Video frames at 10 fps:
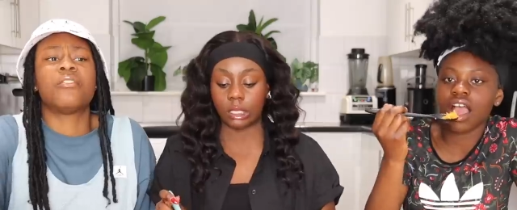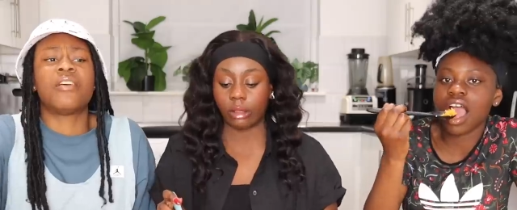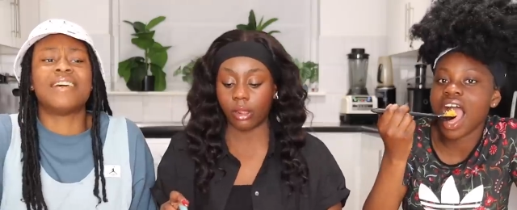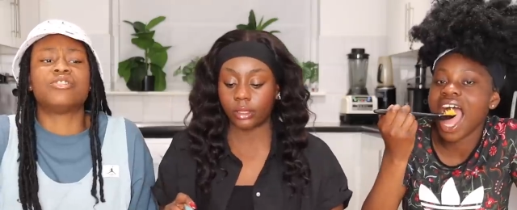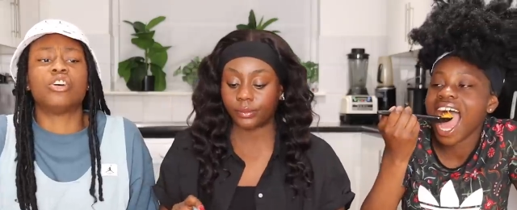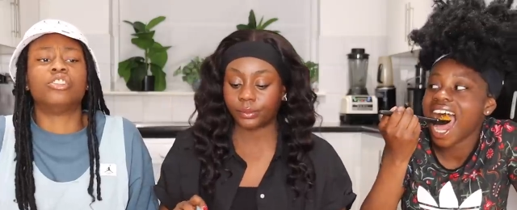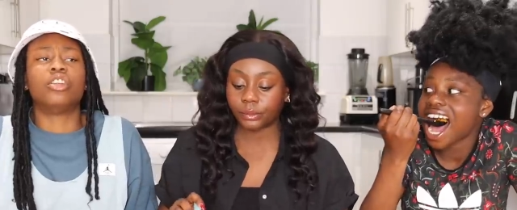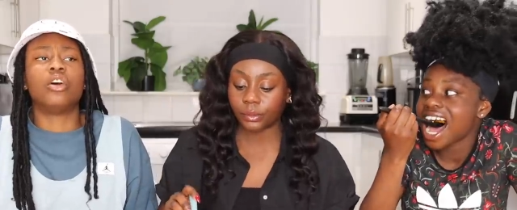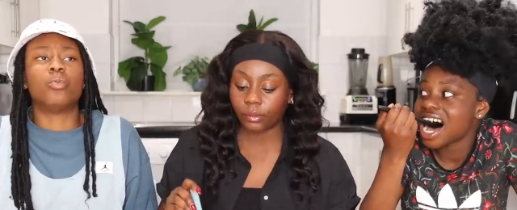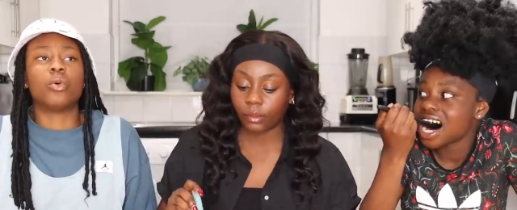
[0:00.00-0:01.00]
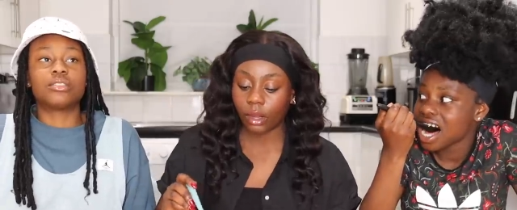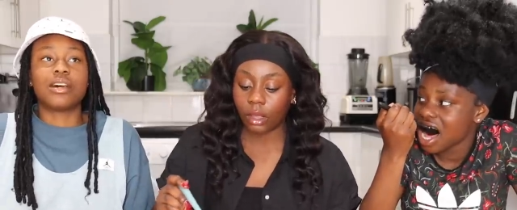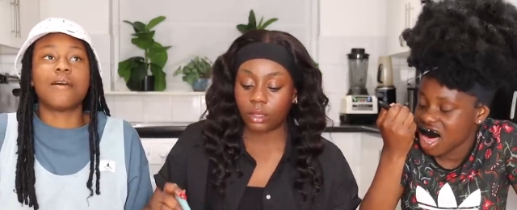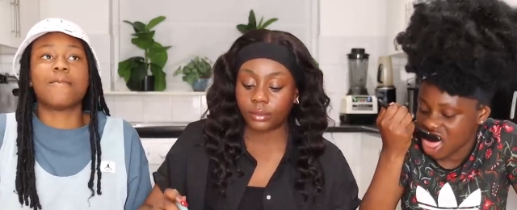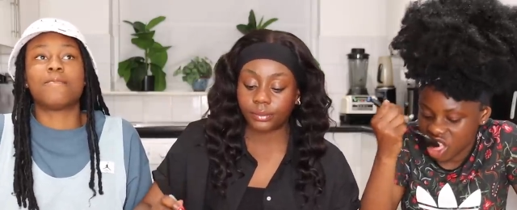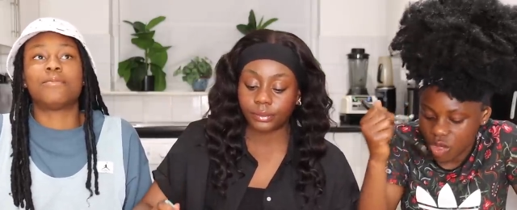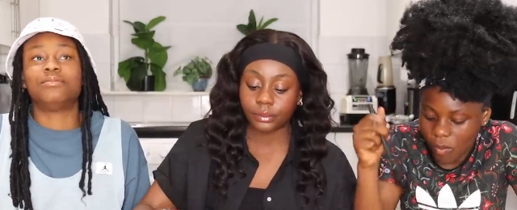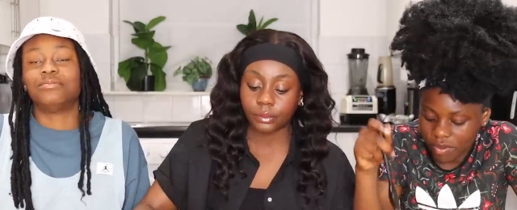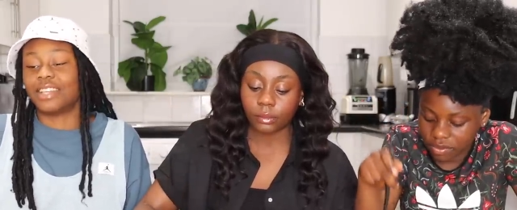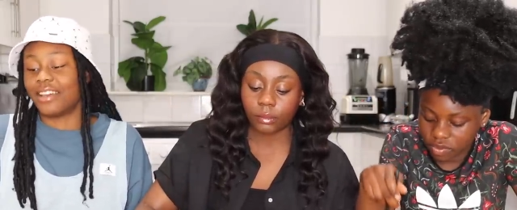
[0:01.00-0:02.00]
Speaker 1: of hair is on, what type?
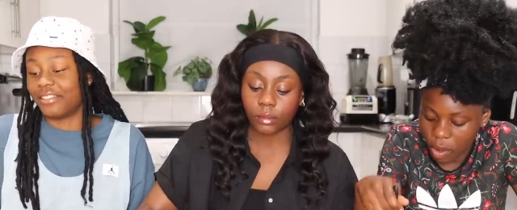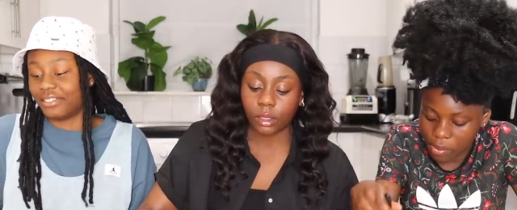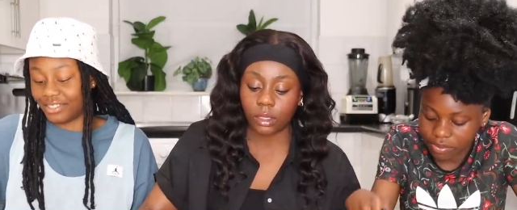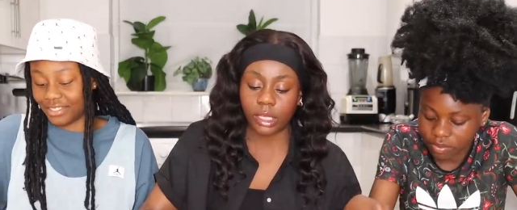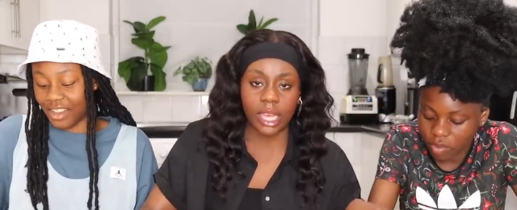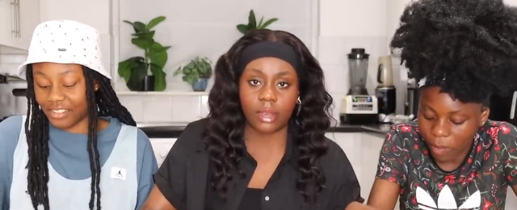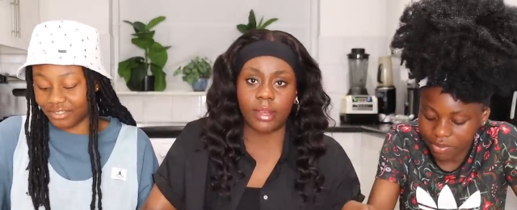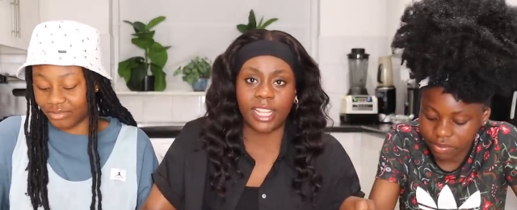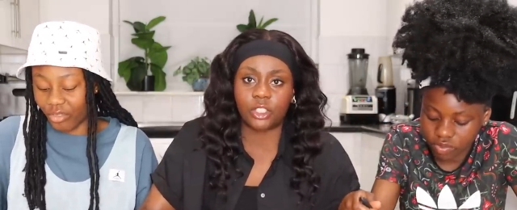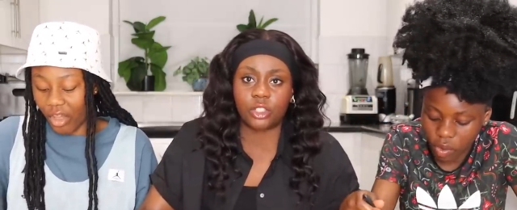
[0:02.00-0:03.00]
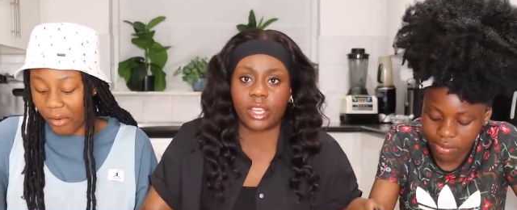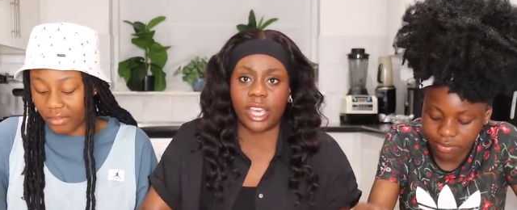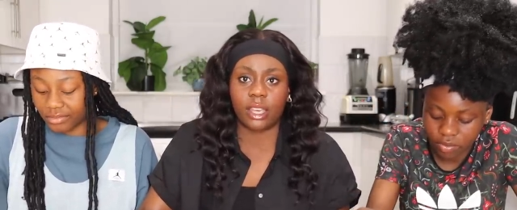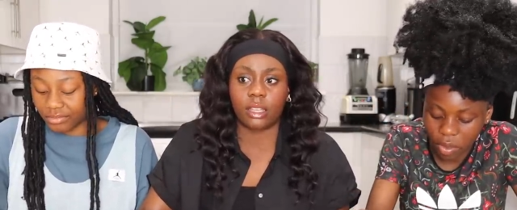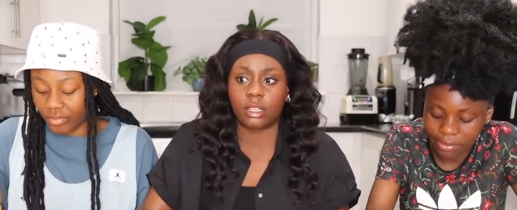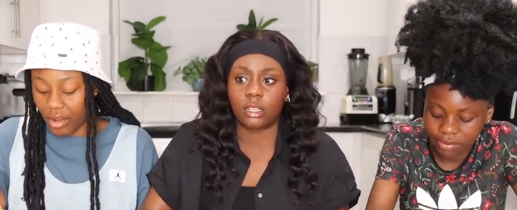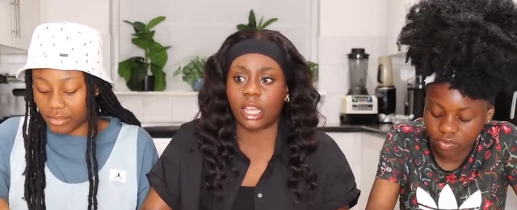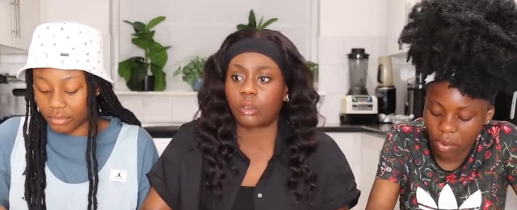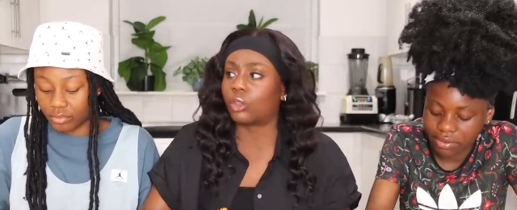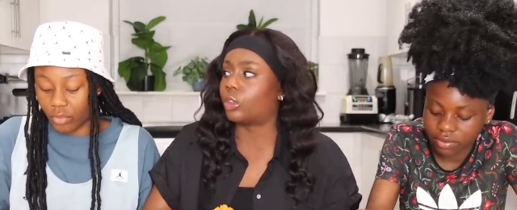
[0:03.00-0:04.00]
Speaker 2: Yeah. Yeah, my natural hair.
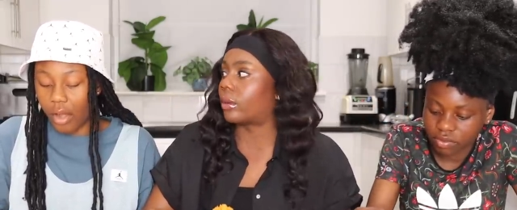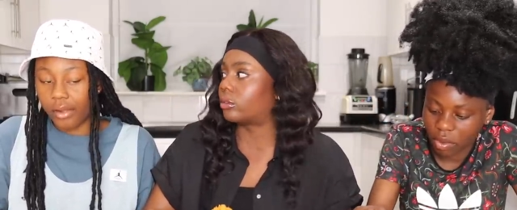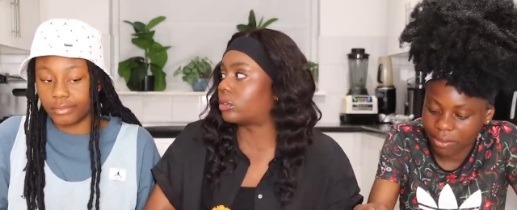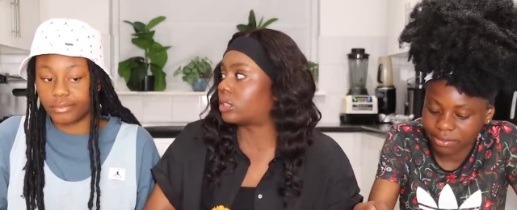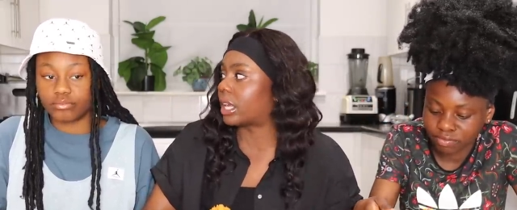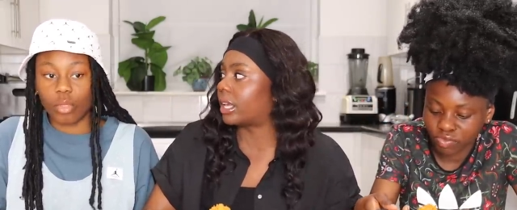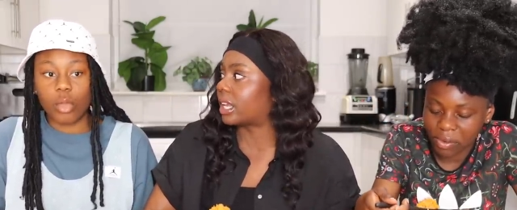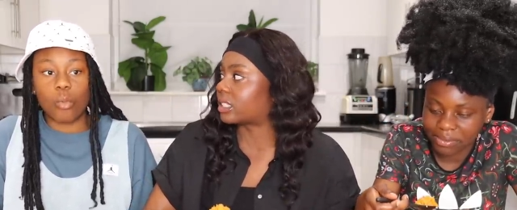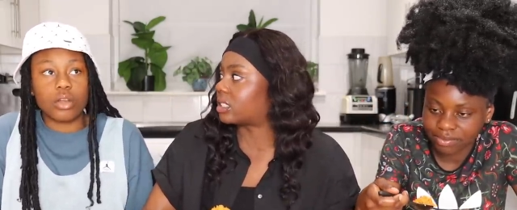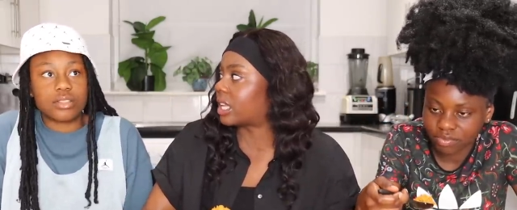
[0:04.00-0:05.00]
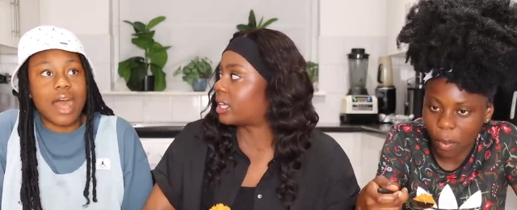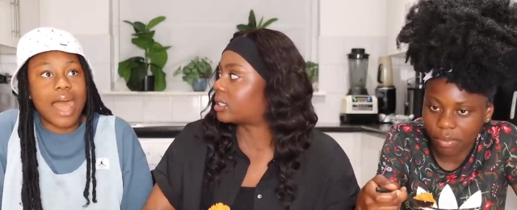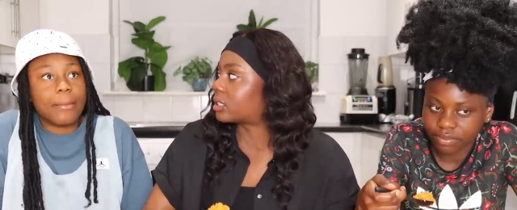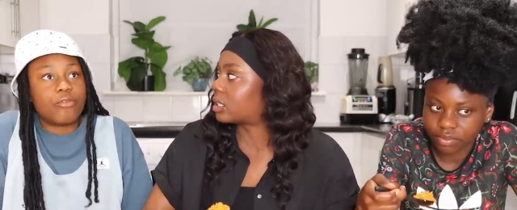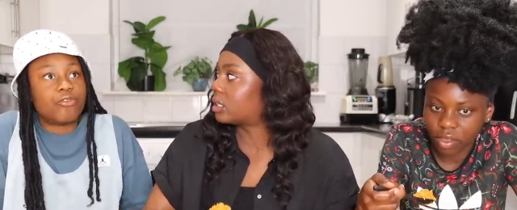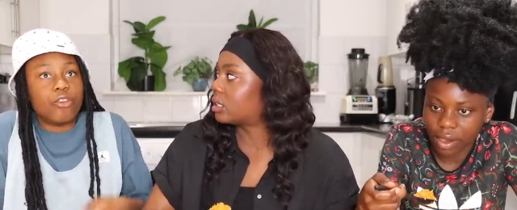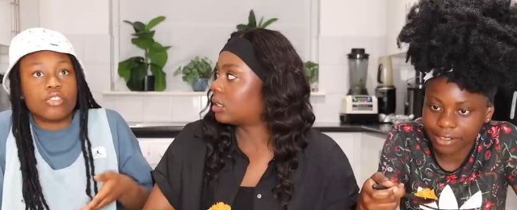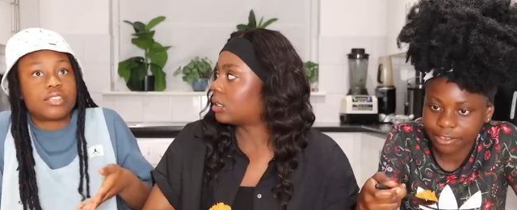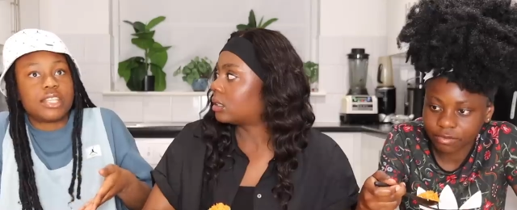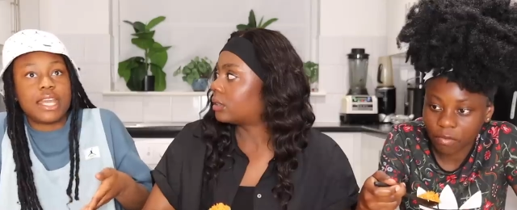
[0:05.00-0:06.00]
Like, what do you want me to say?
Speaker 1: Like, what snakes? Type?
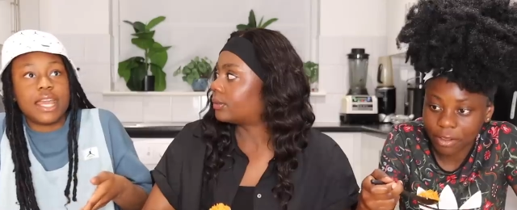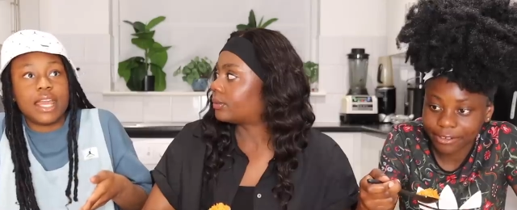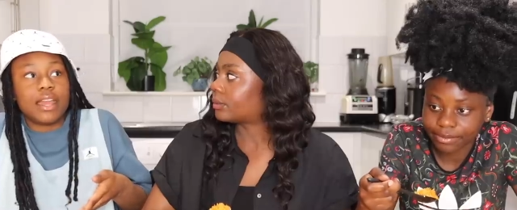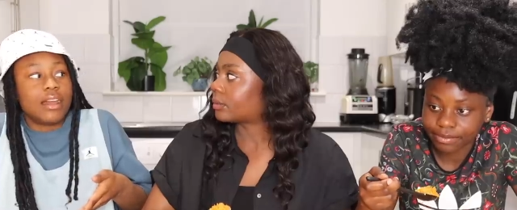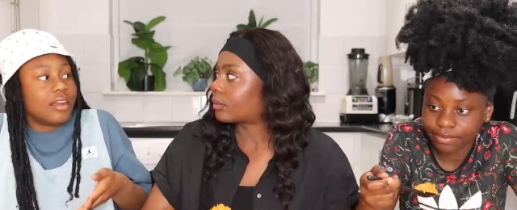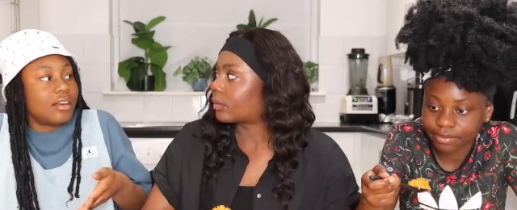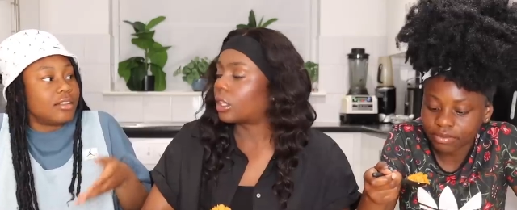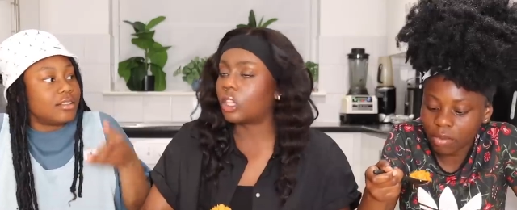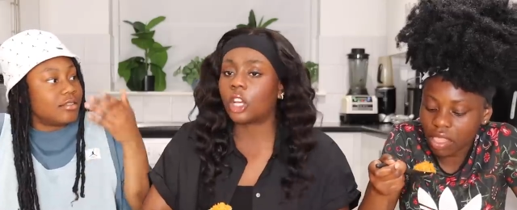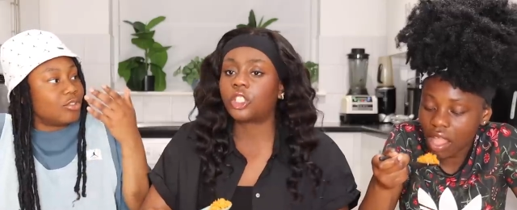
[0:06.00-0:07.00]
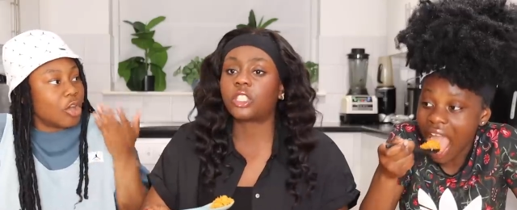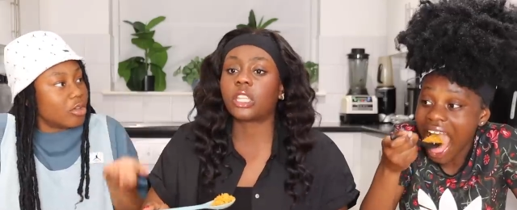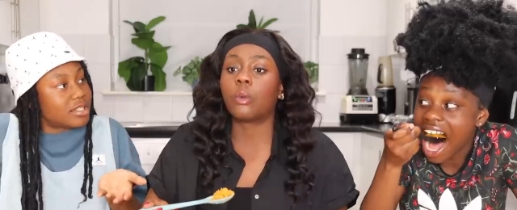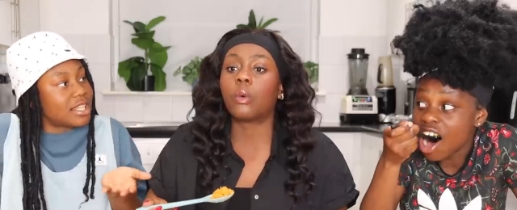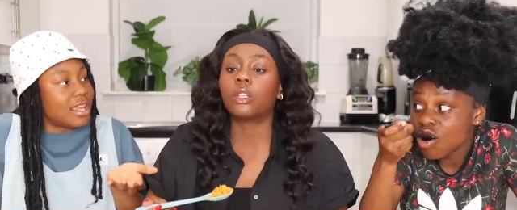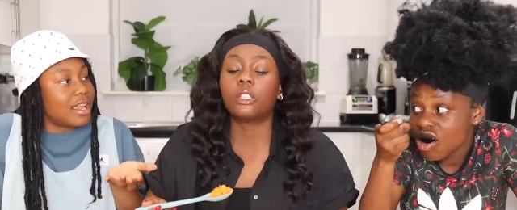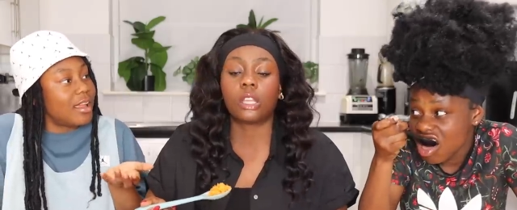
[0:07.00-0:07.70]
Bossy?
Speaker 2: No, she's
Speaker 1: saying, what,